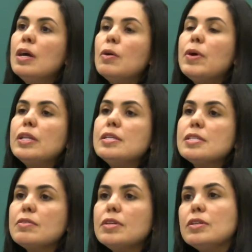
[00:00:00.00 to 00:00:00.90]
When is
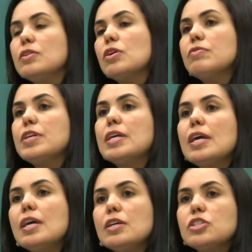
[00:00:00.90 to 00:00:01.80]
your
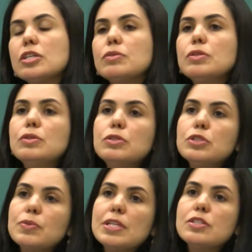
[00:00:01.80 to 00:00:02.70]
vacation? Do you
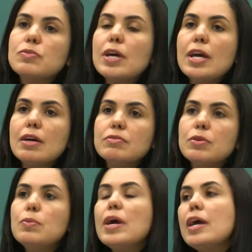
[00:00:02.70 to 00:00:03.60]
usually
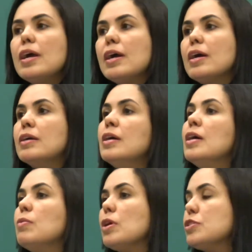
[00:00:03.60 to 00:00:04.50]
travel? Where?
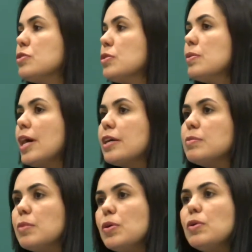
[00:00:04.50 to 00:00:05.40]
What do you like
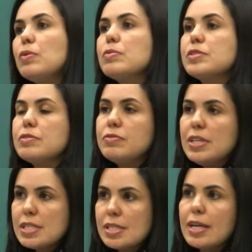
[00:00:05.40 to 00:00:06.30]
most?
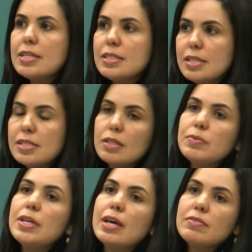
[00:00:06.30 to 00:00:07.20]
Things like this, and
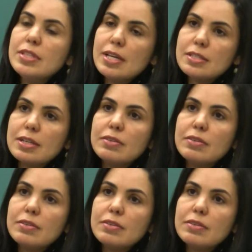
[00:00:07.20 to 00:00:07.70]
we have that